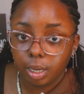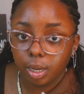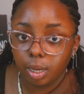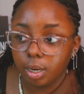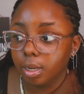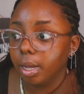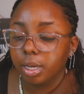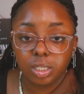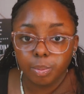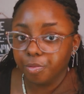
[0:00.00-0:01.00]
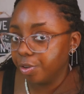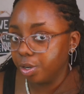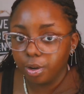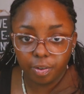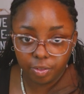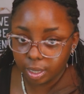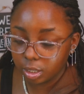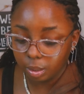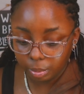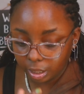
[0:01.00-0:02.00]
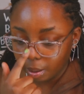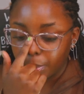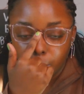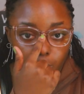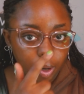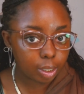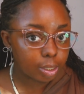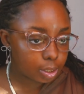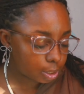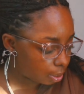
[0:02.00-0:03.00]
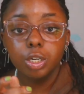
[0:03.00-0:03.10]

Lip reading: in like a separate video if that's something that people wanted to see.